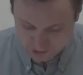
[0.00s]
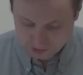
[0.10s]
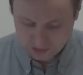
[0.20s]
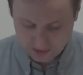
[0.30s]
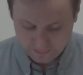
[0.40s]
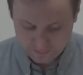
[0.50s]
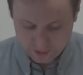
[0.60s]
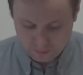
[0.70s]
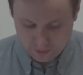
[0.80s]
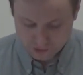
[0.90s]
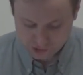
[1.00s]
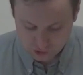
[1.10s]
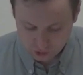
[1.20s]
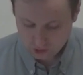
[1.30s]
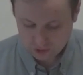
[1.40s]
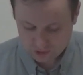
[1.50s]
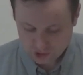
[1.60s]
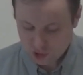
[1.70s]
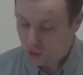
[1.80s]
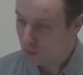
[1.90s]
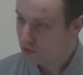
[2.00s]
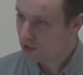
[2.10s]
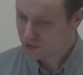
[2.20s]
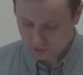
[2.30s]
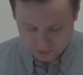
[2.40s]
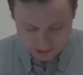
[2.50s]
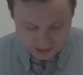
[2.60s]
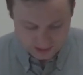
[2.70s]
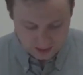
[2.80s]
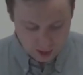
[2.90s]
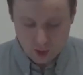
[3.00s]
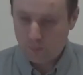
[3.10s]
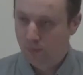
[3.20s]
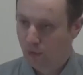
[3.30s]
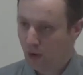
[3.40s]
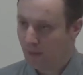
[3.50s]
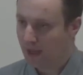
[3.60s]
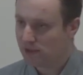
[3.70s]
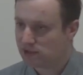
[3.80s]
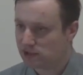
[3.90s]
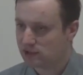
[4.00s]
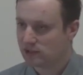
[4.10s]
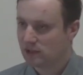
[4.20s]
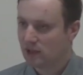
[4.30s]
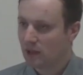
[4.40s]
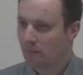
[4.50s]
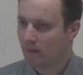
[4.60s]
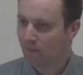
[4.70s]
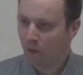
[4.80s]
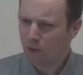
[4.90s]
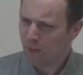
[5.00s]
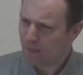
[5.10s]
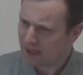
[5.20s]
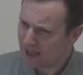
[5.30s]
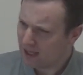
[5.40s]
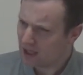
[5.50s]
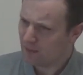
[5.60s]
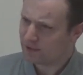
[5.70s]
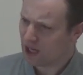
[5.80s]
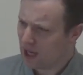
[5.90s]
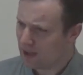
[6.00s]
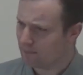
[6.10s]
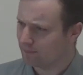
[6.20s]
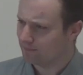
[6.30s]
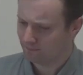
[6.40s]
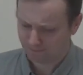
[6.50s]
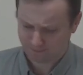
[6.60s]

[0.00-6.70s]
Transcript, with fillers: eternal life, which God, who does not lie, promised before the beginning of time.